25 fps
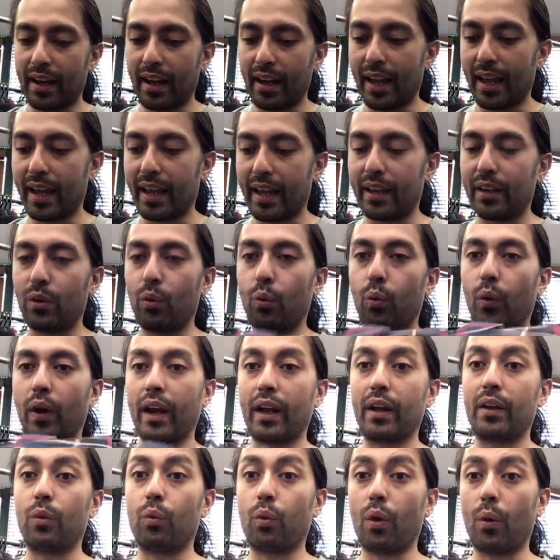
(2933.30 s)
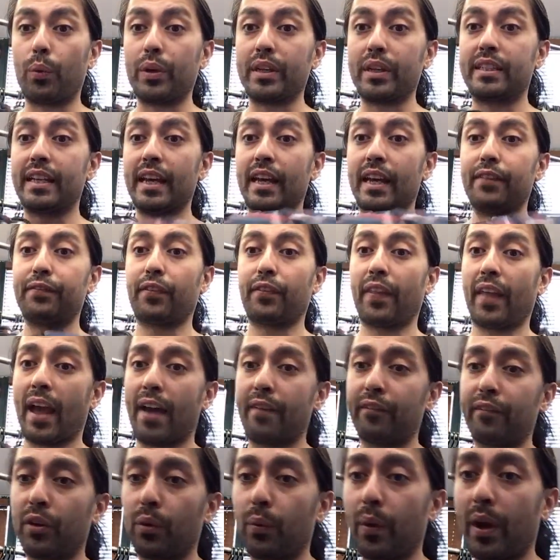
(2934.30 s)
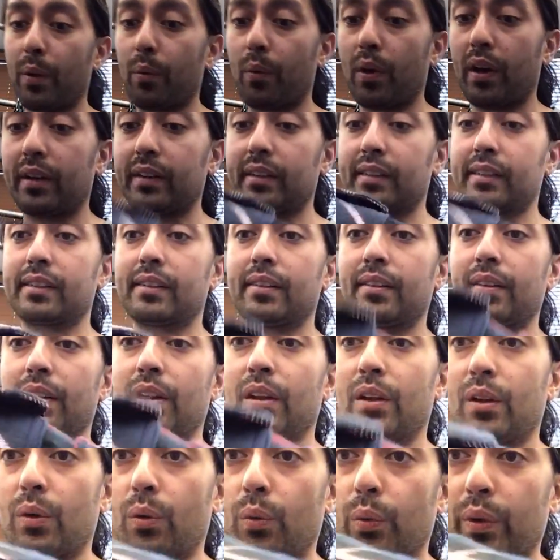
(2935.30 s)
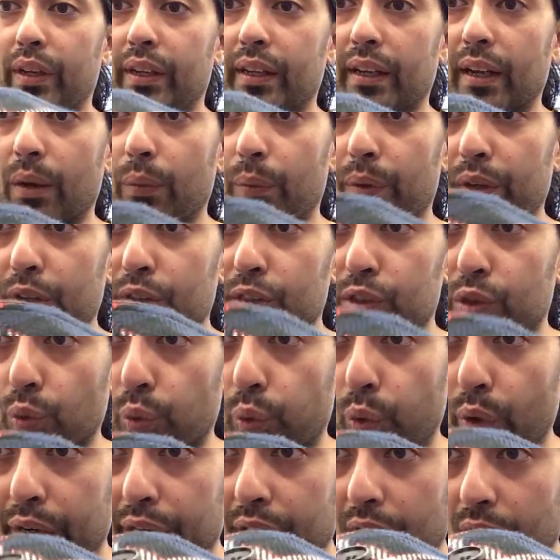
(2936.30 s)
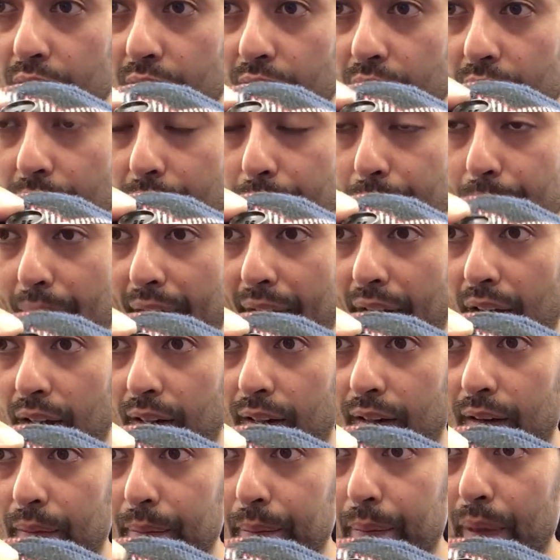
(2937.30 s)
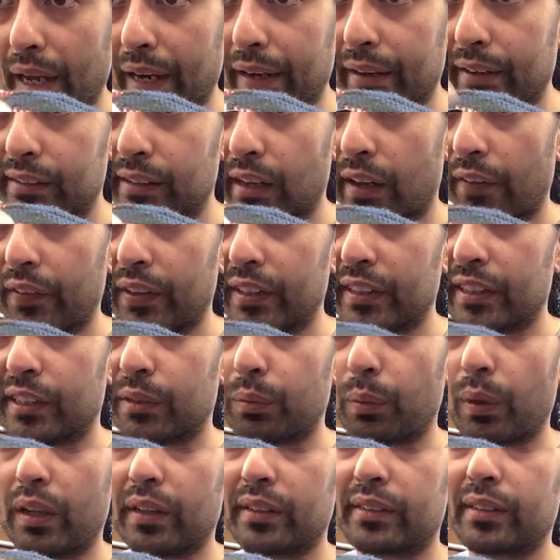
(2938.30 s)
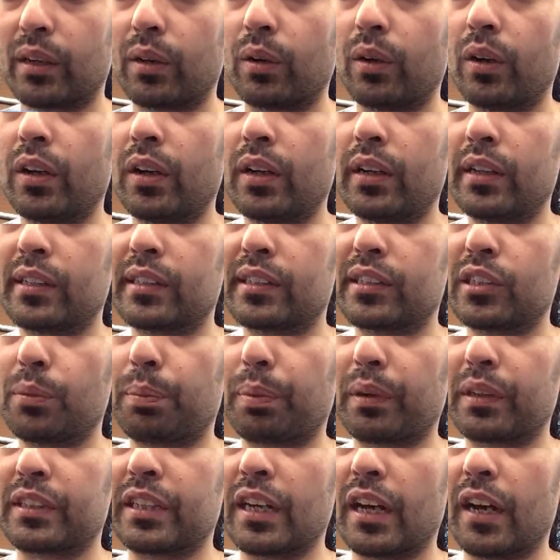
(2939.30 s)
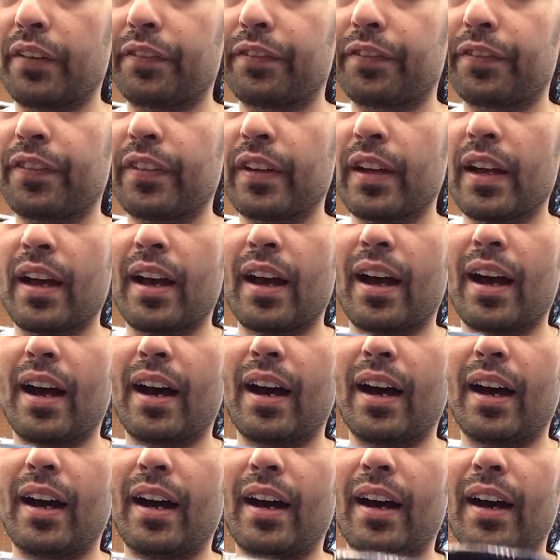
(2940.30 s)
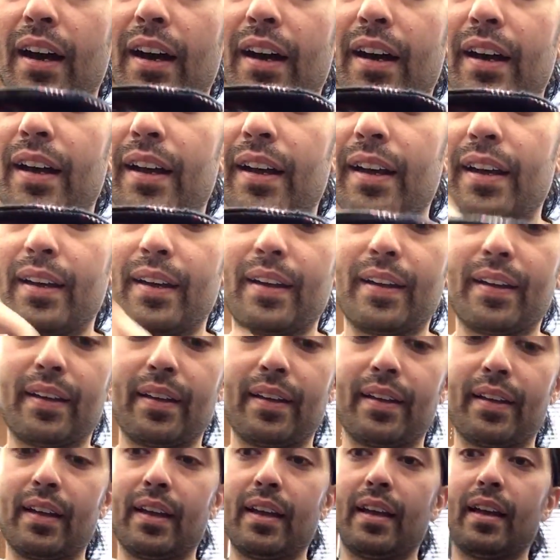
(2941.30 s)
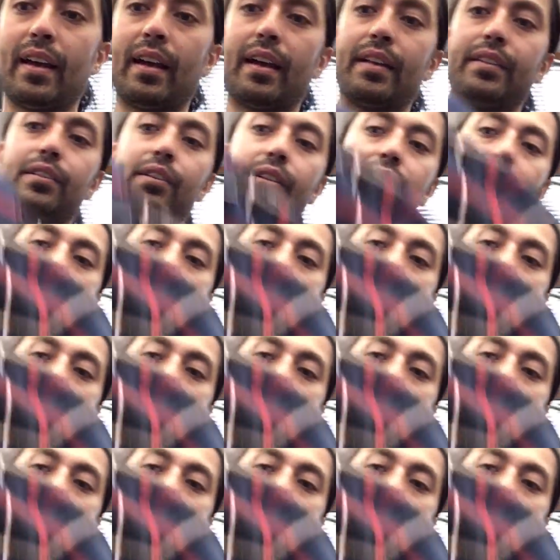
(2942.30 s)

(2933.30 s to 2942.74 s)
and what I what we did for the heavyweight ones, we uh, we used real metal buttons on these as well, so super tough, uh, and you